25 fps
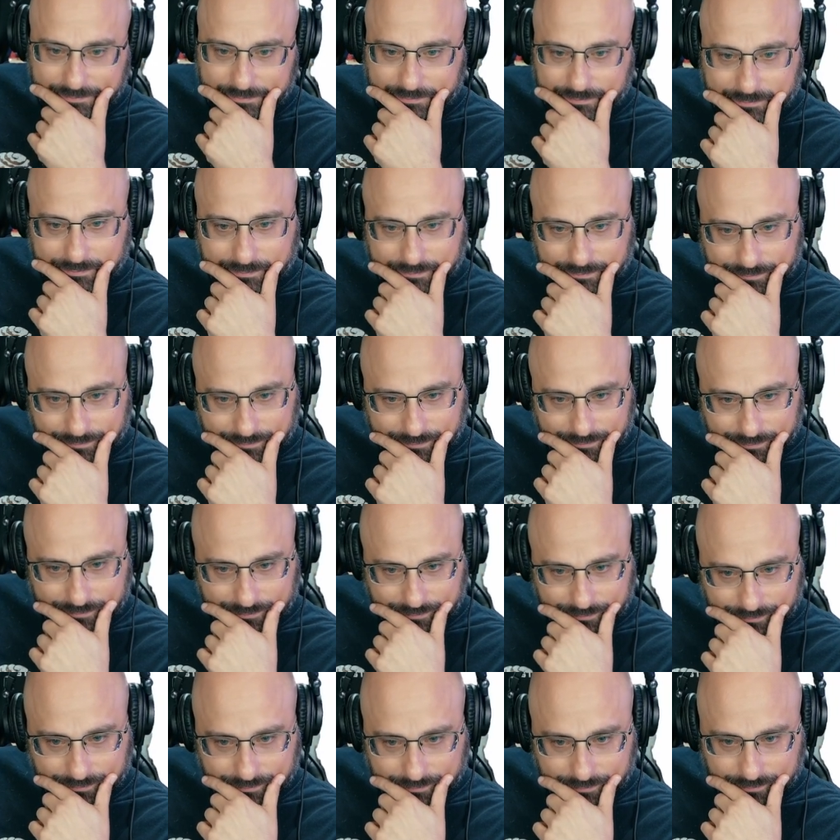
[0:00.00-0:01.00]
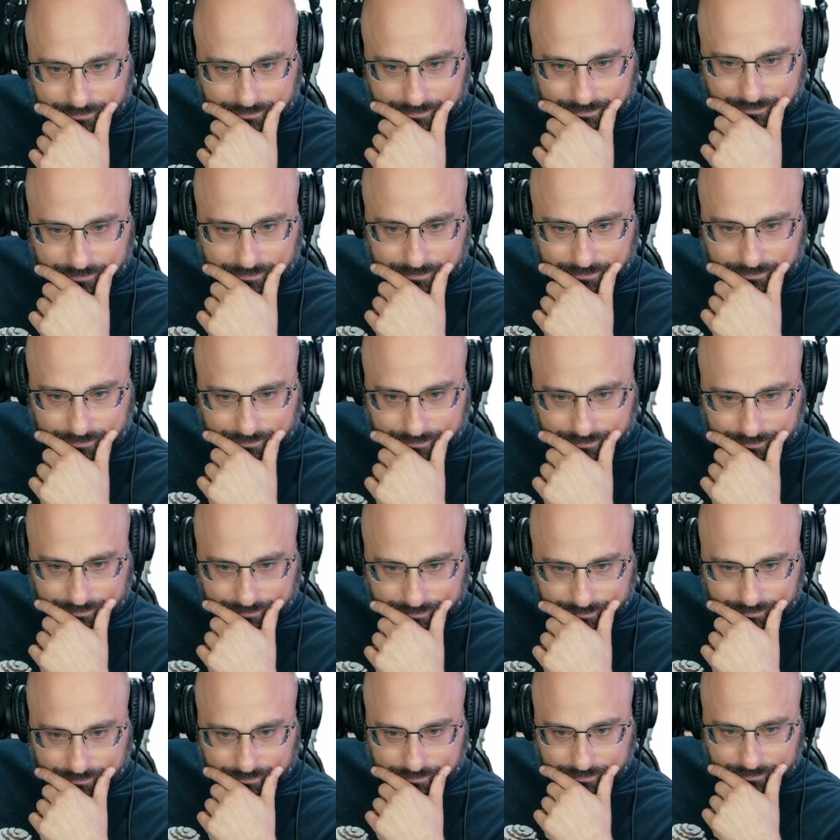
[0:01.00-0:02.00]

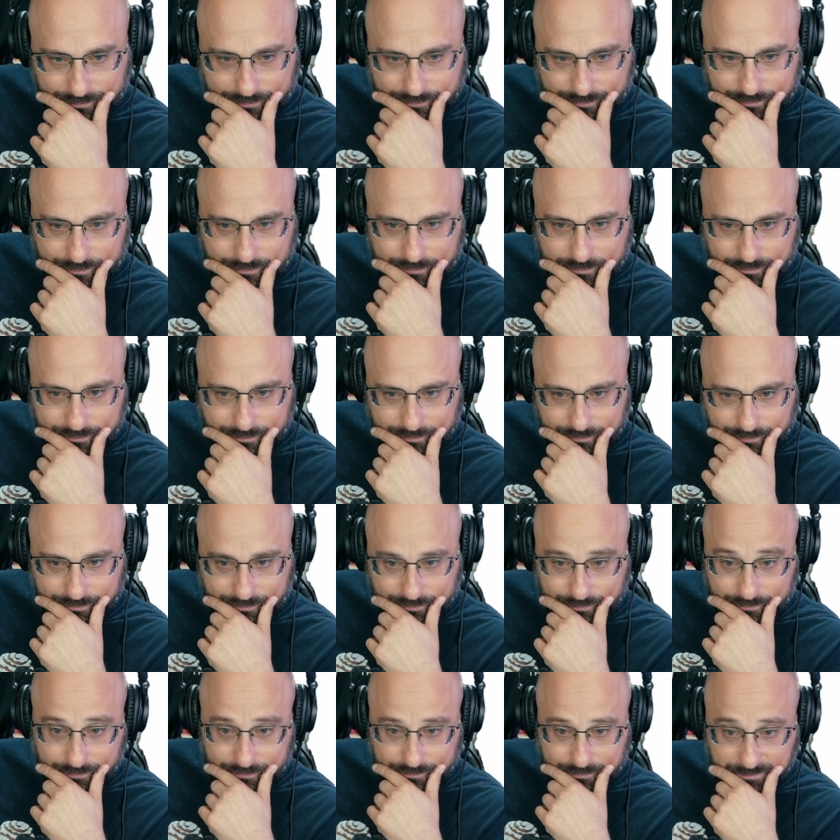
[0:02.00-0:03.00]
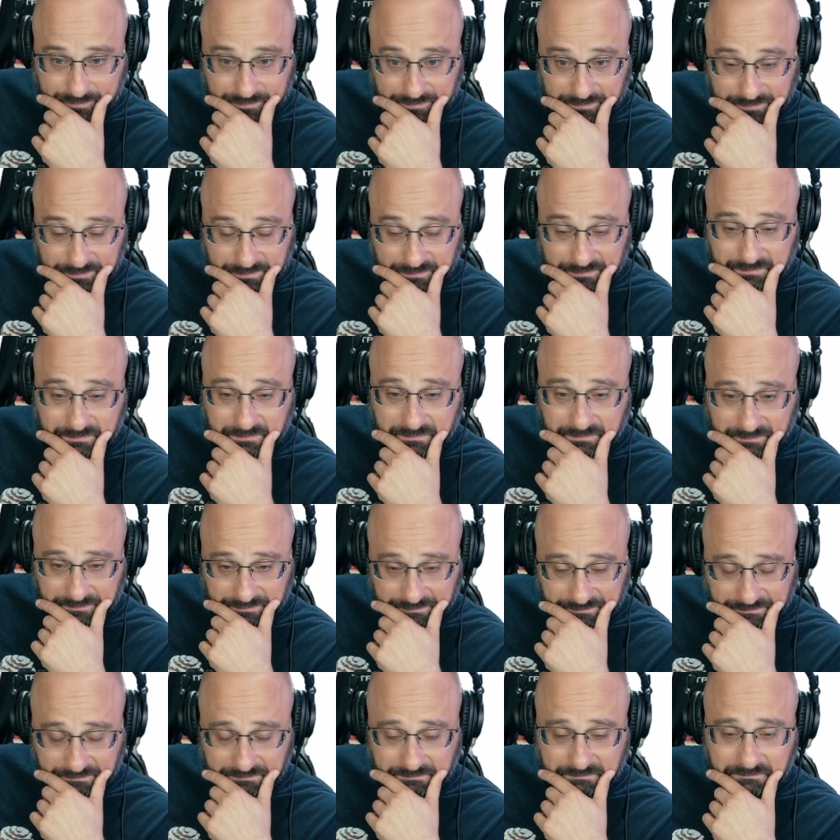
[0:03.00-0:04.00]

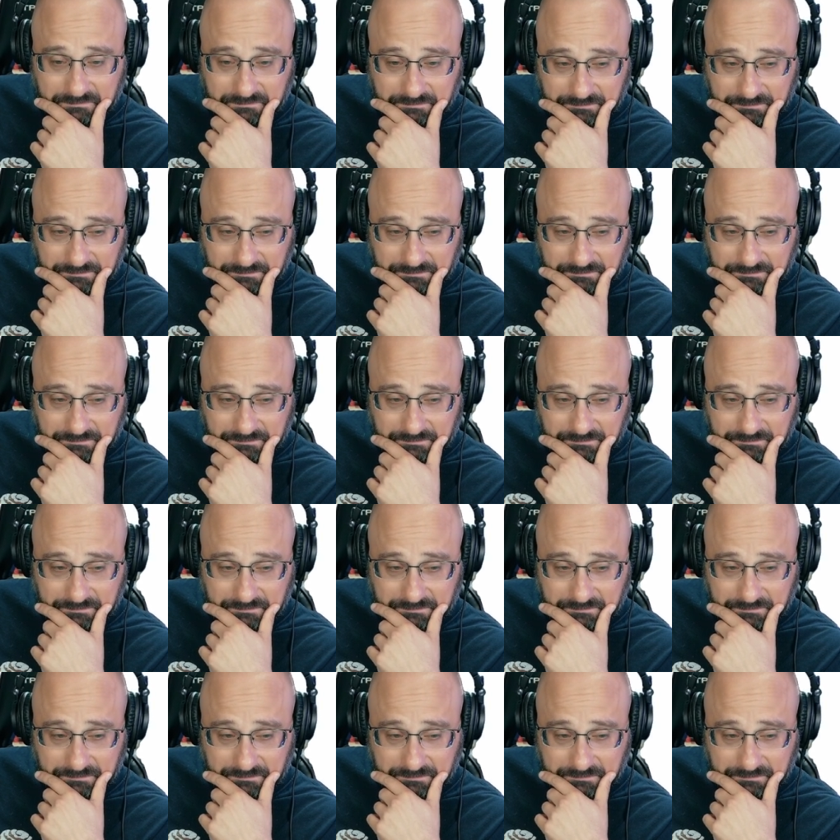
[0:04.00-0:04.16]
[no speech]